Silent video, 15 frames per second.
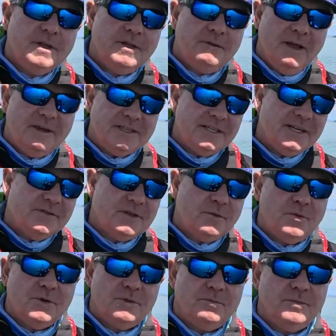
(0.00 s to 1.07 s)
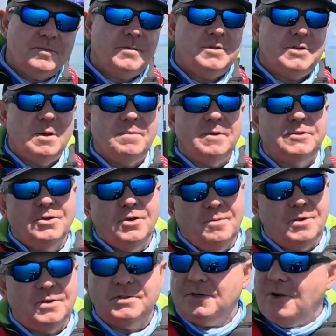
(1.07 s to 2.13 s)
you actually have to put jumper
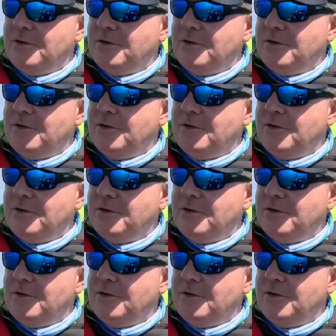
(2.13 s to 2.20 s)
terminals